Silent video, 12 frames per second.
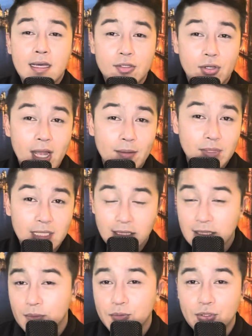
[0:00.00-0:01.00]
You have
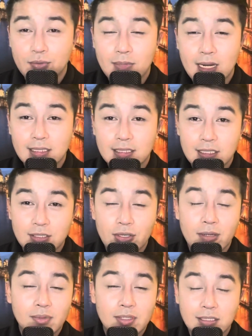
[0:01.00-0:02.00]
tons of shoe boxes.
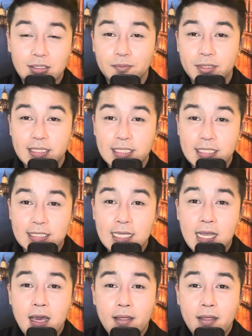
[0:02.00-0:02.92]
You have tons of receipts.